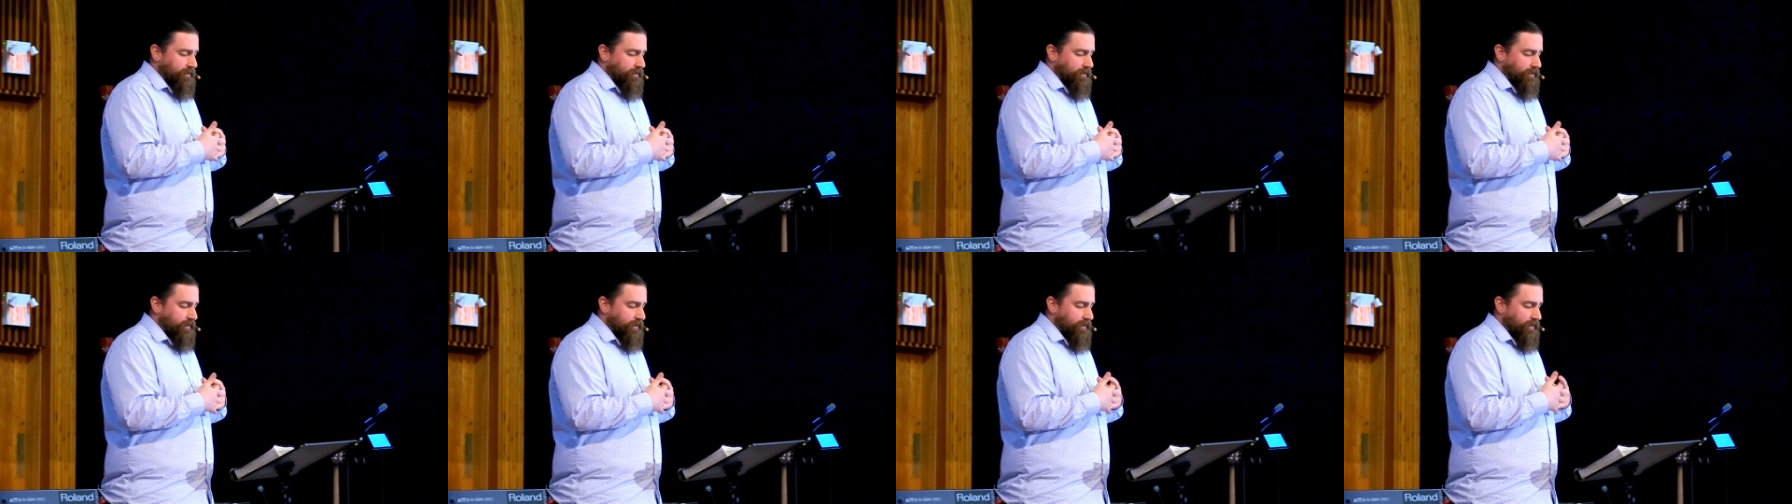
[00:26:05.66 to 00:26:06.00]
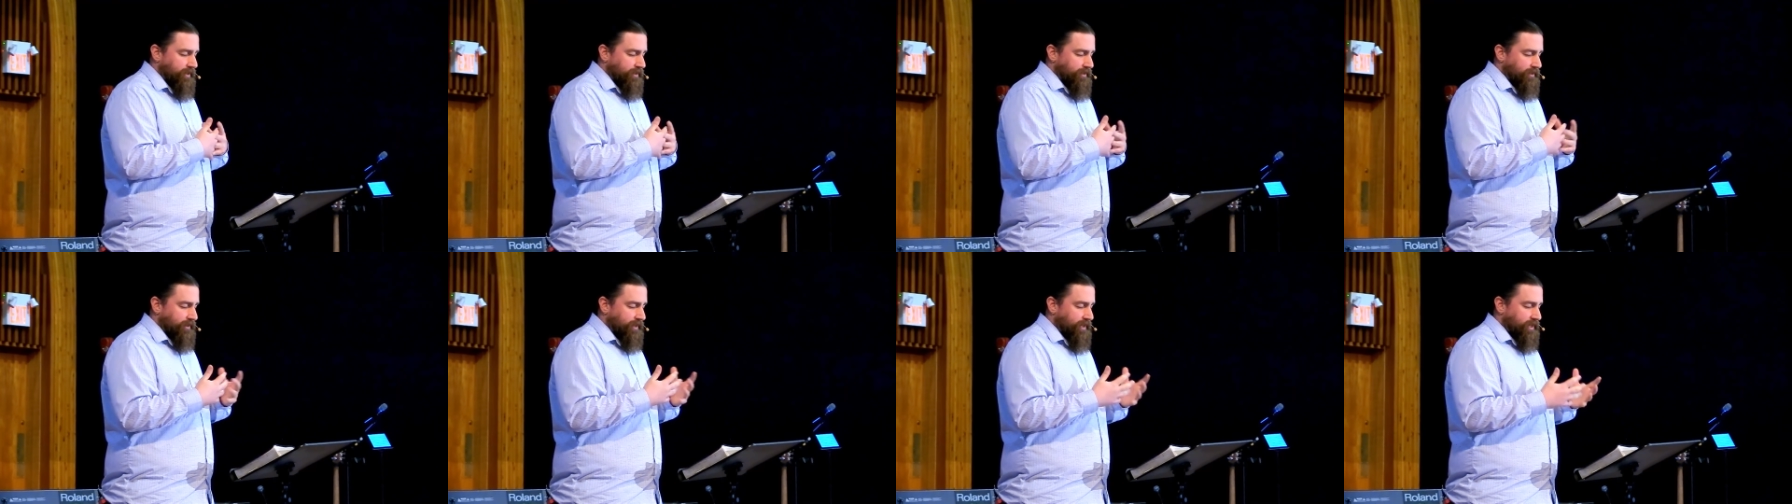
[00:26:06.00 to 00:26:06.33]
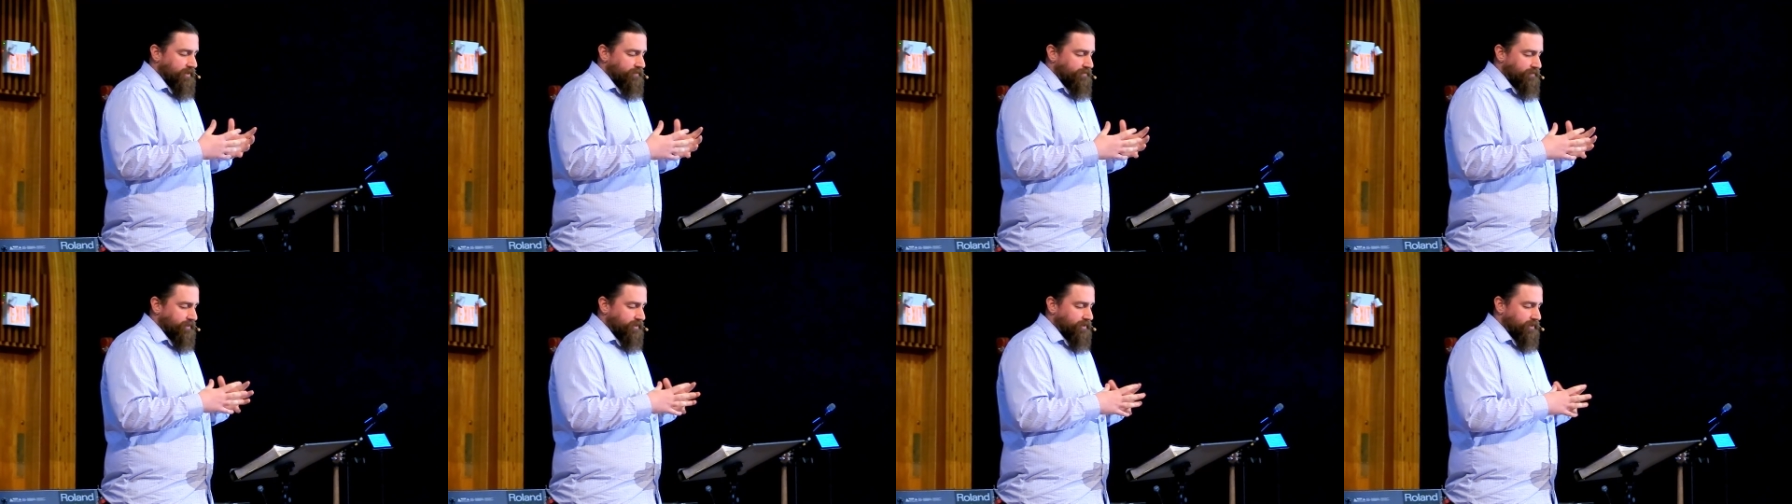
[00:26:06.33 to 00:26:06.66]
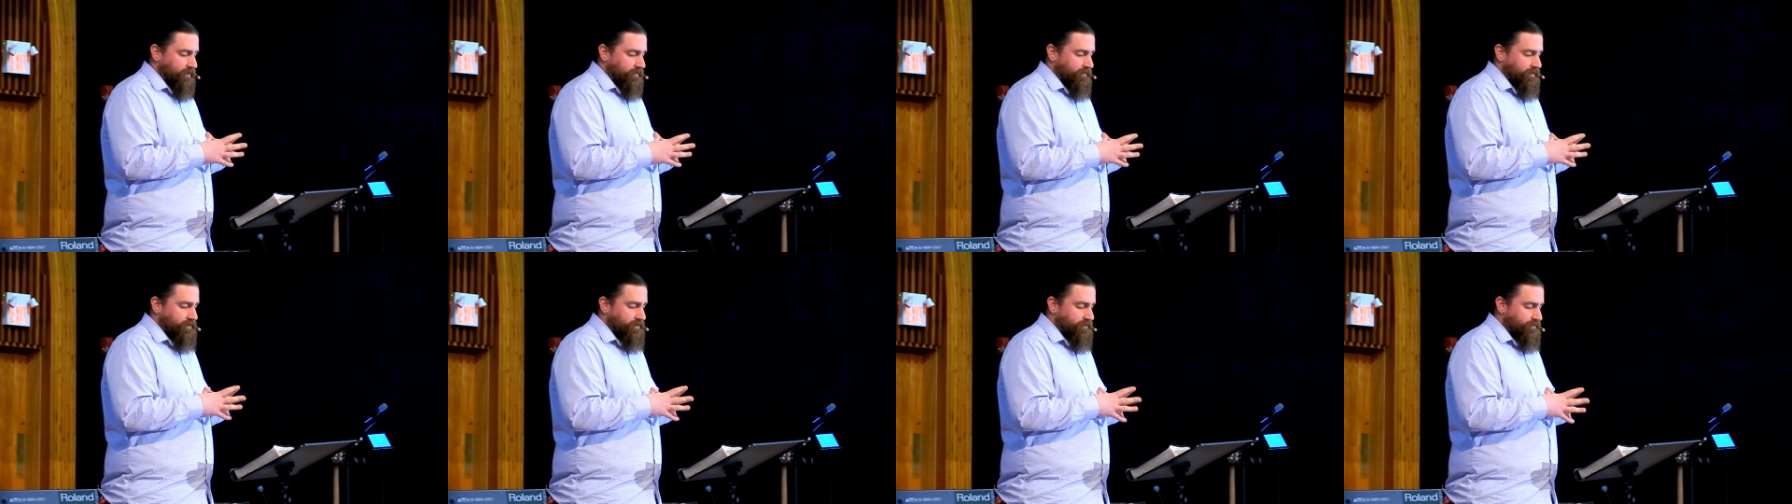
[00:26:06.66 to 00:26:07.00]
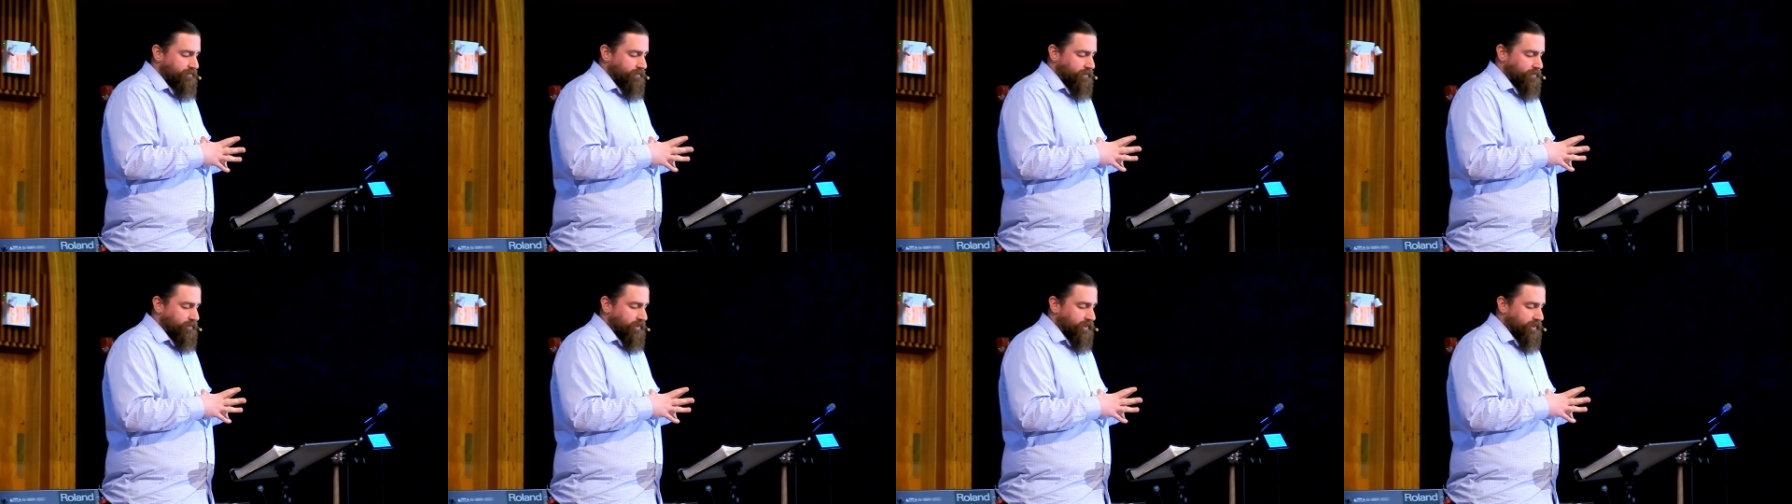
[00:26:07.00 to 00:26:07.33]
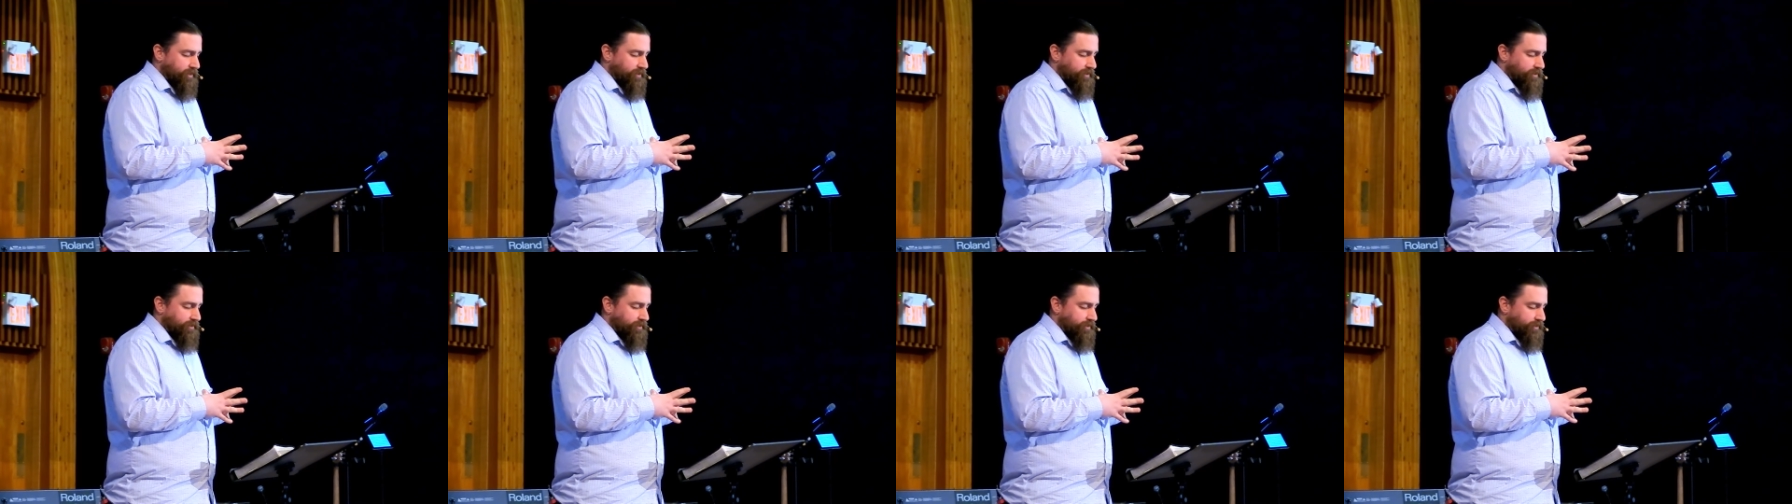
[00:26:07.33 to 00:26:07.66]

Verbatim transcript: and life in all of its fullness